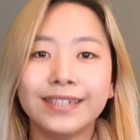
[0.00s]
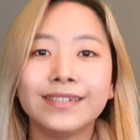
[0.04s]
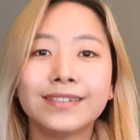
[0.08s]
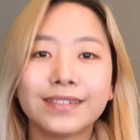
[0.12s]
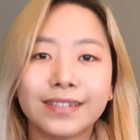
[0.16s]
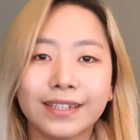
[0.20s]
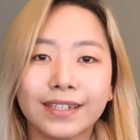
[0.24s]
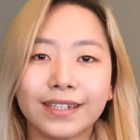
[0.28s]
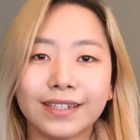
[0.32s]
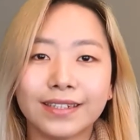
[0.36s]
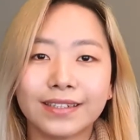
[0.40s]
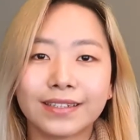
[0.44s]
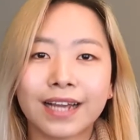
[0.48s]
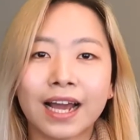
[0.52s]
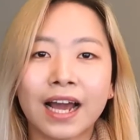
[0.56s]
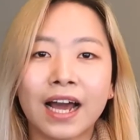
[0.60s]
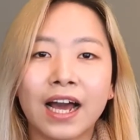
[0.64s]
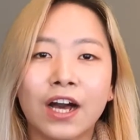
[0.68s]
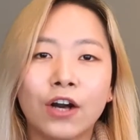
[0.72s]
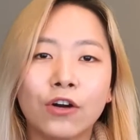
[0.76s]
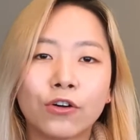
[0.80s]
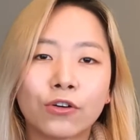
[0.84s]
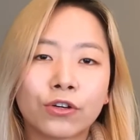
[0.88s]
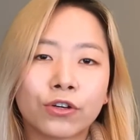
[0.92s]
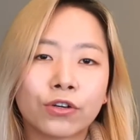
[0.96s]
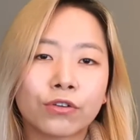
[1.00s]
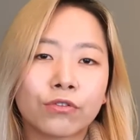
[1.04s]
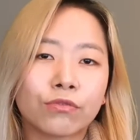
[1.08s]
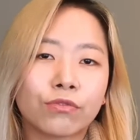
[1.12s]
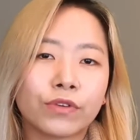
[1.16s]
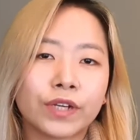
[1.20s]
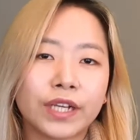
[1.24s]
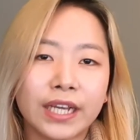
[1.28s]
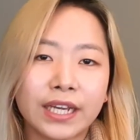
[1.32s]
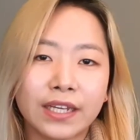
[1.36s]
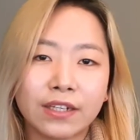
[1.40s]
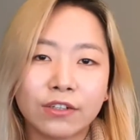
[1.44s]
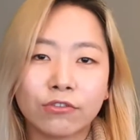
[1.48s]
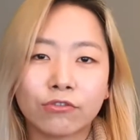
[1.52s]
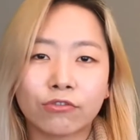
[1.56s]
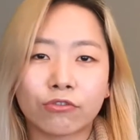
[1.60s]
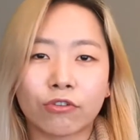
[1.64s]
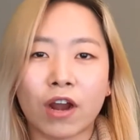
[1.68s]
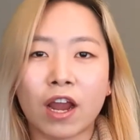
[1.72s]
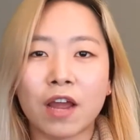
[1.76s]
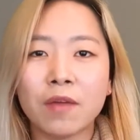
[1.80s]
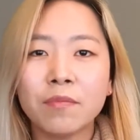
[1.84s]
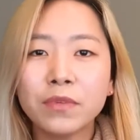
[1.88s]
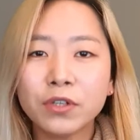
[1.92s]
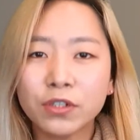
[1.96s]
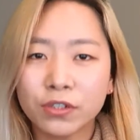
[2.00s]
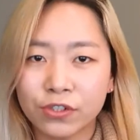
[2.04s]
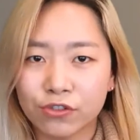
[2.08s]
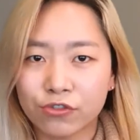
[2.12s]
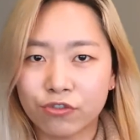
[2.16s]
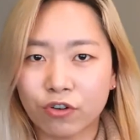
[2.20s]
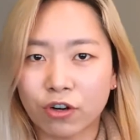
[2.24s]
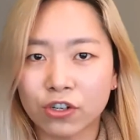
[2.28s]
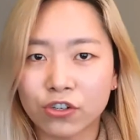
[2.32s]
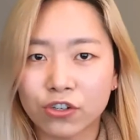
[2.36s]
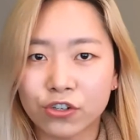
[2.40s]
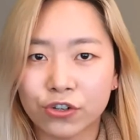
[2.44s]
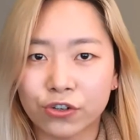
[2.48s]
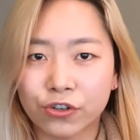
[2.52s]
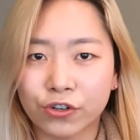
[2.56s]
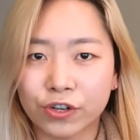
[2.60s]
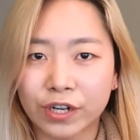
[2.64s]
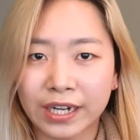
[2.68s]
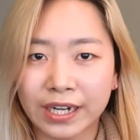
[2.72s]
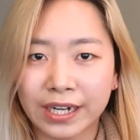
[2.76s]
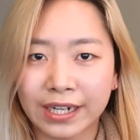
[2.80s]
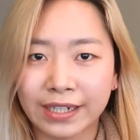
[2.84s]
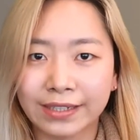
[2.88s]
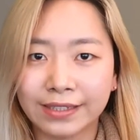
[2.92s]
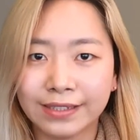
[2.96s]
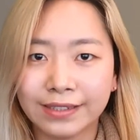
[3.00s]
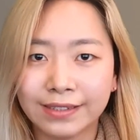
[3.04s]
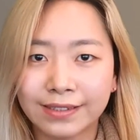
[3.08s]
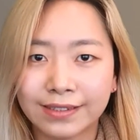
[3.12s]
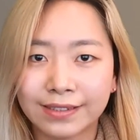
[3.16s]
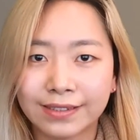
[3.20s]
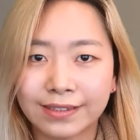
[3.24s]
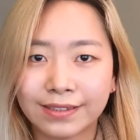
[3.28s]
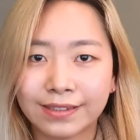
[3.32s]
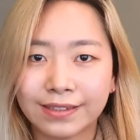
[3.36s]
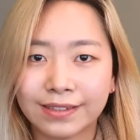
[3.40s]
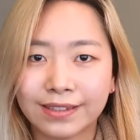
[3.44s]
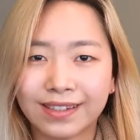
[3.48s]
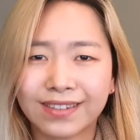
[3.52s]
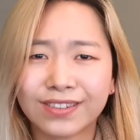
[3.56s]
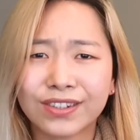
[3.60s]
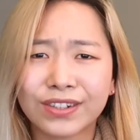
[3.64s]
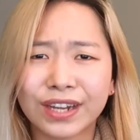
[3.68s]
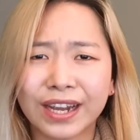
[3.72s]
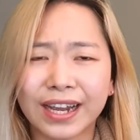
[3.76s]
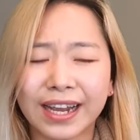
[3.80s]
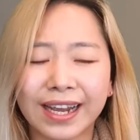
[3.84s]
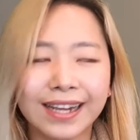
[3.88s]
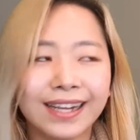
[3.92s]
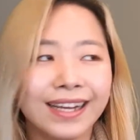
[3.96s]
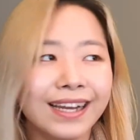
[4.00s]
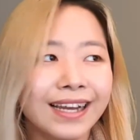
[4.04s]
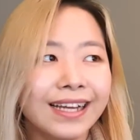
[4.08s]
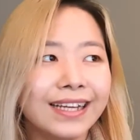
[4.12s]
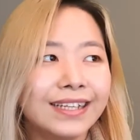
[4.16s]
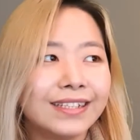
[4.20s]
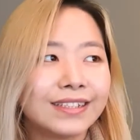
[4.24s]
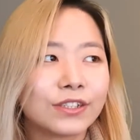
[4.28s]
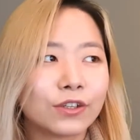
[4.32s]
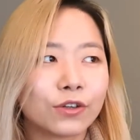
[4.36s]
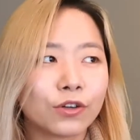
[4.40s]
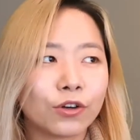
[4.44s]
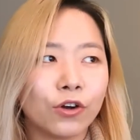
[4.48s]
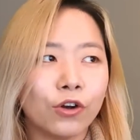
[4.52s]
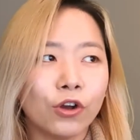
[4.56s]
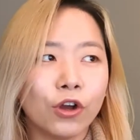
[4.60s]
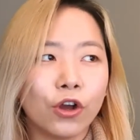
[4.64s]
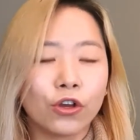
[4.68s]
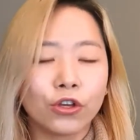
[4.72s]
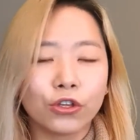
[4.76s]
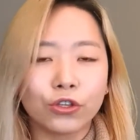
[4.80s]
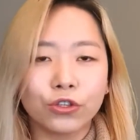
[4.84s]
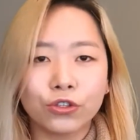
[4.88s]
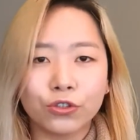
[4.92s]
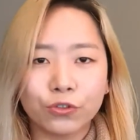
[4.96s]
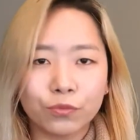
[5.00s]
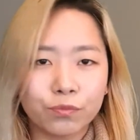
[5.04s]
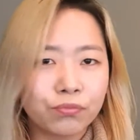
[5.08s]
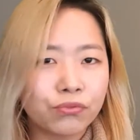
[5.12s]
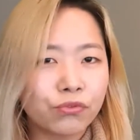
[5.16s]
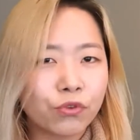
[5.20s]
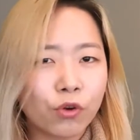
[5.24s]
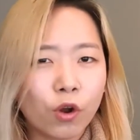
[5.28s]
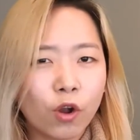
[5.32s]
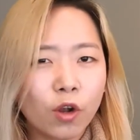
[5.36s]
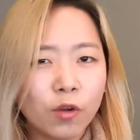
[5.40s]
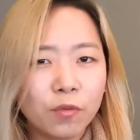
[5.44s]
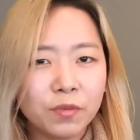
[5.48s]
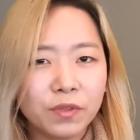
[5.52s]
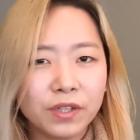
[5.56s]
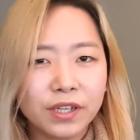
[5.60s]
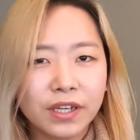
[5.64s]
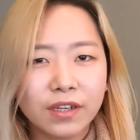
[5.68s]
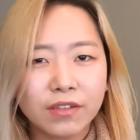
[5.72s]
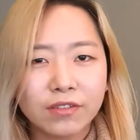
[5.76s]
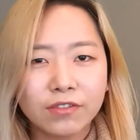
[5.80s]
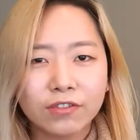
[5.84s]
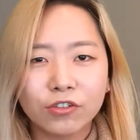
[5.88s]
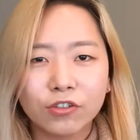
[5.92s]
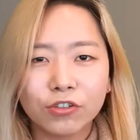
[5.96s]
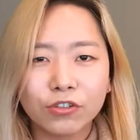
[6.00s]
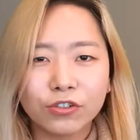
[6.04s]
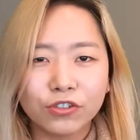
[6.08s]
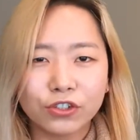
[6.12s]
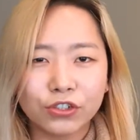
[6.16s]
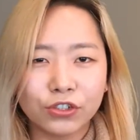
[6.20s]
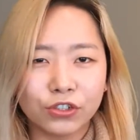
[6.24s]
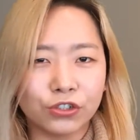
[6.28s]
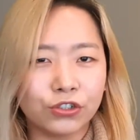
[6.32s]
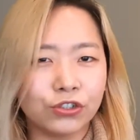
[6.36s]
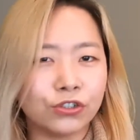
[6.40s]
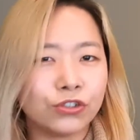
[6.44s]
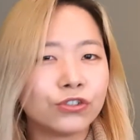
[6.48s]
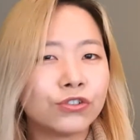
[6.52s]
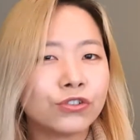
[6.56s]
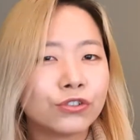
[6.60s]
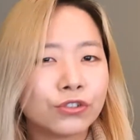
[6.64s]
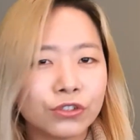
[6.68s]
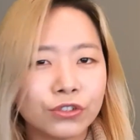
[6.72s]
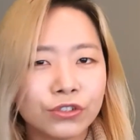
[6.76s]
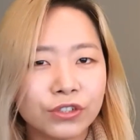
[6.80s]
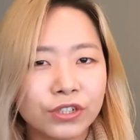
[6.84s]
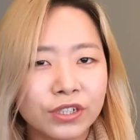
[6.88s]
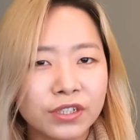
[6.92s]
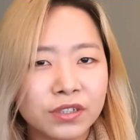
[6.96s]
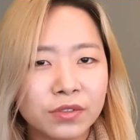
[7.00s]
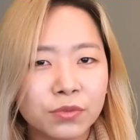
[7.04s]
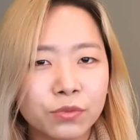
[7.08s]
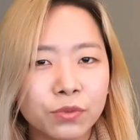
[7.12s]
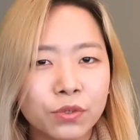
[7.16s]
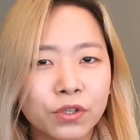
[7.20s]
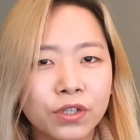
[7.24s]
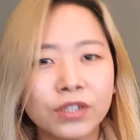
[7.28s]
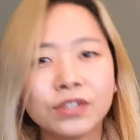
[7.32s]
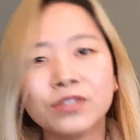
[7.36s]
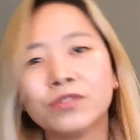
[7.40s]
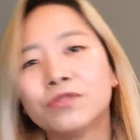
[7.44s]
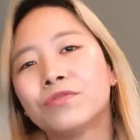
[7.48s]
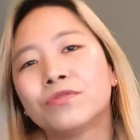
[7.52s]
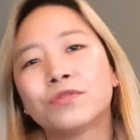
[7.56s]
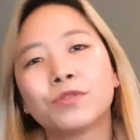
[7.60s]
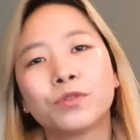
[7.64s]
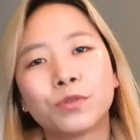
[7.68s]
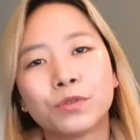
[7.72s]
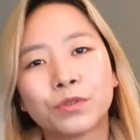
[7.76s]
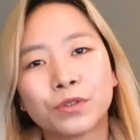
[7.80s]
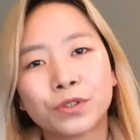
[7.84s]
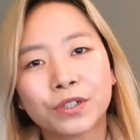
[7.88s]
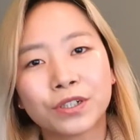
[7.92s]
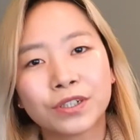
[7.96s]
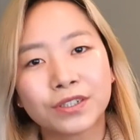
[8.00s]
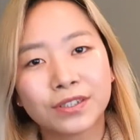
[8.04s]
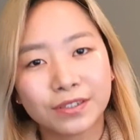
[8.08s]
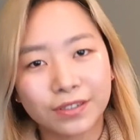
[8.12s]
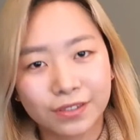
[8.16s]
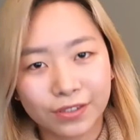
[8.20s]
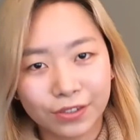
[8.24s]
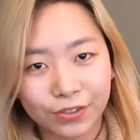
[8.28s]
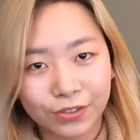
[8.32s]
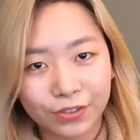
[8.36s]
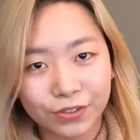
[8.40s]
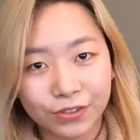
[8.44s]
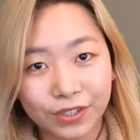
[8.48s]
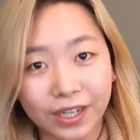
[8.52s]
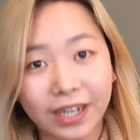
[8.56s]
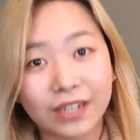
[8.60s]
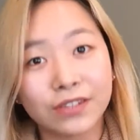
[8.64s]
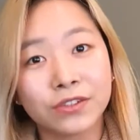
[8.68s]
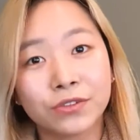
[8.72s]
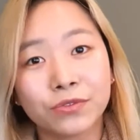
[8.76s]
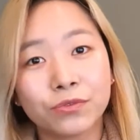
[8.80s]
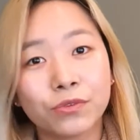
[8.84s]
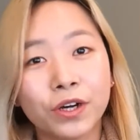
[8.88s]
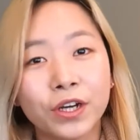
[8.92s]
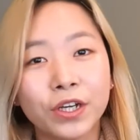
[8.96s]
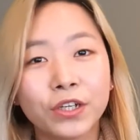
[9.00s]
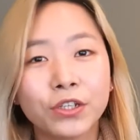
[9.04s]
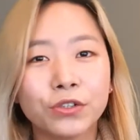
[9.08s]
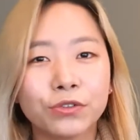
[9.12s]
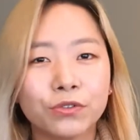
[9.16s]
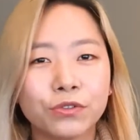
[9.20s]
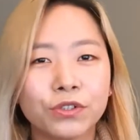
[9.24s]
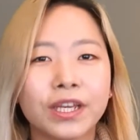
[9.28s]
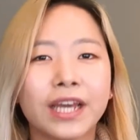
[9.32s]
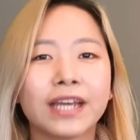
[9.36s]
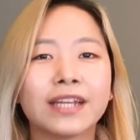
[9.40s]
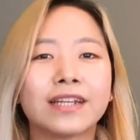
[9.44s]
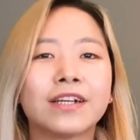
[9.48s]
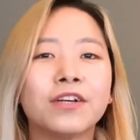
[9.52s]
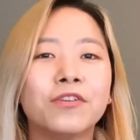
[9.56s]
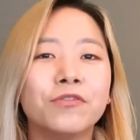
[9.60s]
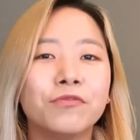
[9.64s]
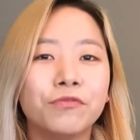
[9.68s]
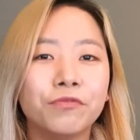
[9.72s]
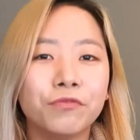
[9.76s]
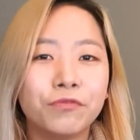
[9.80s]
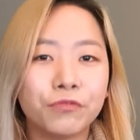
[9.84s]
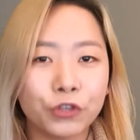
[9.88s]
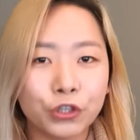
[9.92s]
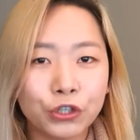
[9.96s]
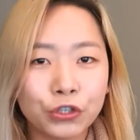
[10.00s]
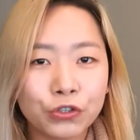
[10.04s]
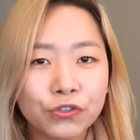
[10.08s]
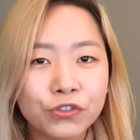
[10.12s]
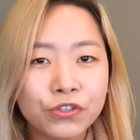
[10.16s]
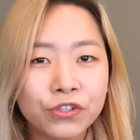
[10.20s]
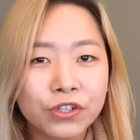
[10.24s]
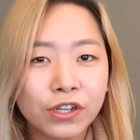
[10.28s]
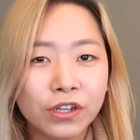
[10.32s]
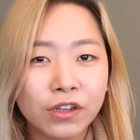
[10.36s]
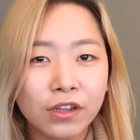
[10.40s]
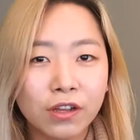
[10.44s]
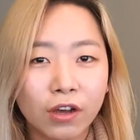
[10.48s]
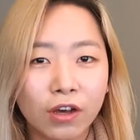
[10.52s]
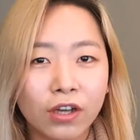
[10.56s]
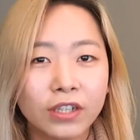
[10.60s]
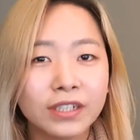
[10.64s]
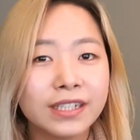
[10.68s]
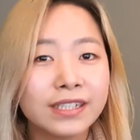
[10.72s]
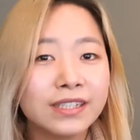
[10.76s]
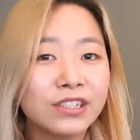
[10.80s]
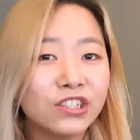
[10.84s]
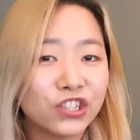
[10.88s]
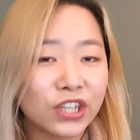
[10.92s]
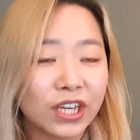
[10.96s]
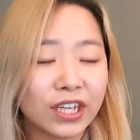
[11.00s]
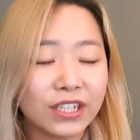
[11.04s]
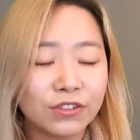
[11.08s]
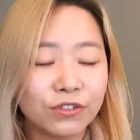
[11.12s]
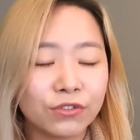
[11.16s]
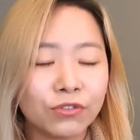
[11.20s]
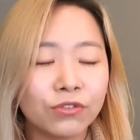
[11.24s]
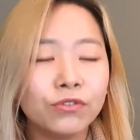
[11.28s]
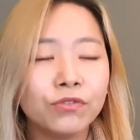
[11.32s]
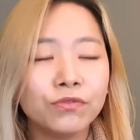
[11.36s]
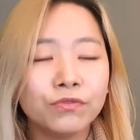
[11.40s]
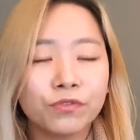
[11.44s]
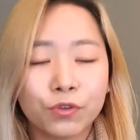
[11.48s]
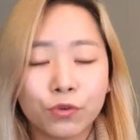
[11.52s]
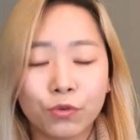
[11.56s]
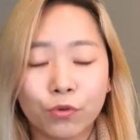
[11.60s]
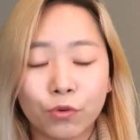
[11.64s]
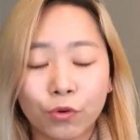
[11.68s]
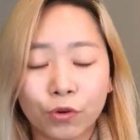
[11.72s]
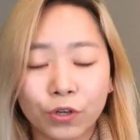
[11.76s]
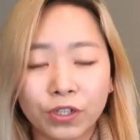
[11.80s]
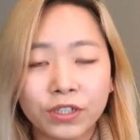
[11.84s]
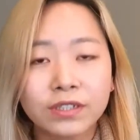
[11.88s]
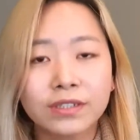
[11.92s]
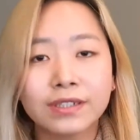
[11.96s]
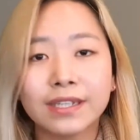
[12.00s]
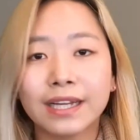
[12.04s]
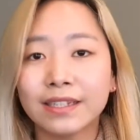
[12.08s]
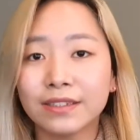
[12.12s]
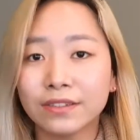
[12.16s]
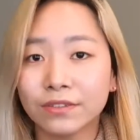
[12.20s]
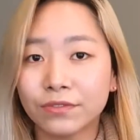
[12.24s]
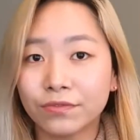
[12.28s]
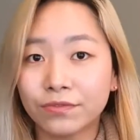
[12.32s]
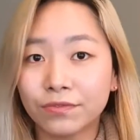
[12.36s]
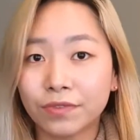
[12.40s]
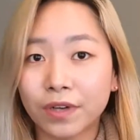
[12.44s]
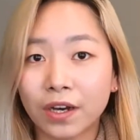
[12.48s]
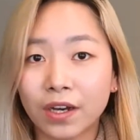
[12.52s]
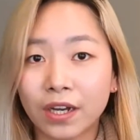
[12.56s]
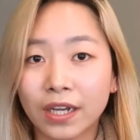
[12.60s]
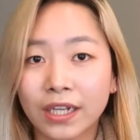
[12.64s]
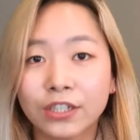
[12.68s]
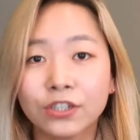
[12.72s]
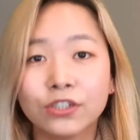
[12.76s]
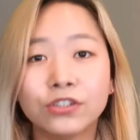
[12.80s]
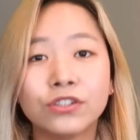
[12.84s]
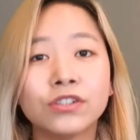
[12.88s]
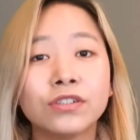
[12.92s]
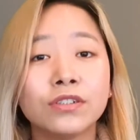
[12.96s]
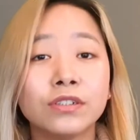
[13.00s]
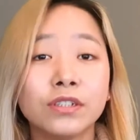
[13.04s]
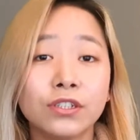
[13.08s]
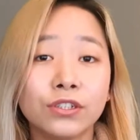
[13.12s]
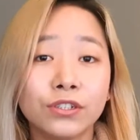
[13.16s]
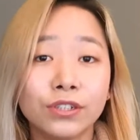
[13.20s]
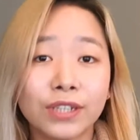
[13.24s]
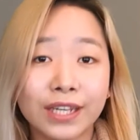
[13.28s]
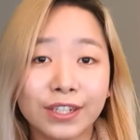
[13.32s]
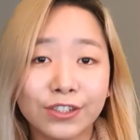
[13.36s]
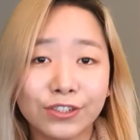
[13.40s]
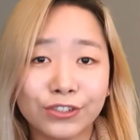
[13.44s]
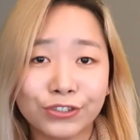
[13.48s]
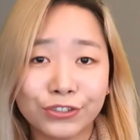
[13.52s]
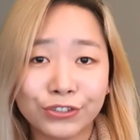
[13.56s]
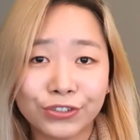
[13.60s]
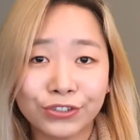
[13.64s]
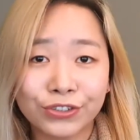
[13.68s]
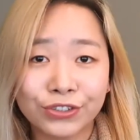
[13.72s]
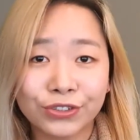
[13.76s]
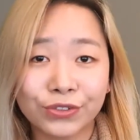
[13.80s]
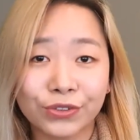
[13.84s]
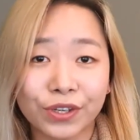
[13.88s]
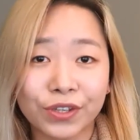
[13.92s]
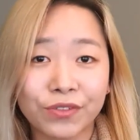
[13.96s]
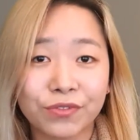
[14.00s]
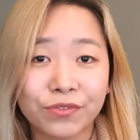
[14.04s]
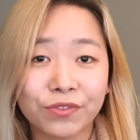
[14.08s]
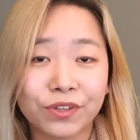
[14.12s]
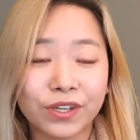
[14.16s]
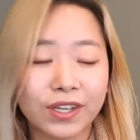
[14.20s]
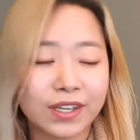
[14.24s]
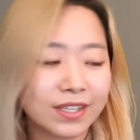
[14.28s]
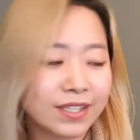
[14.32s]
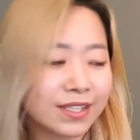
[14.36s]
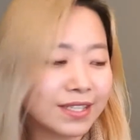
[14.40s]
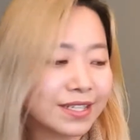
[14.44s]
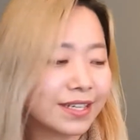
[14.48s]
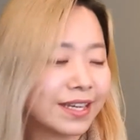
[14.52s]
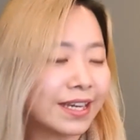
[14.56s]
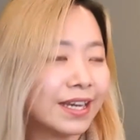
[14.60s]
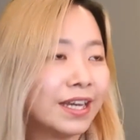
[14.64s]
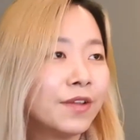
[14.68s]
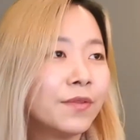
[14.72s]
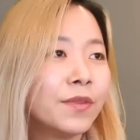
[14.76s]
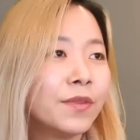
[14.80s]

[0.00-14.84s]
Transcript: is how Korean grammar structure is. Okay, so you probably are not used to this one, of course, so that's why you'll get confused a lot in general. Of course, that's fine. You just need to get used to it first, yeah?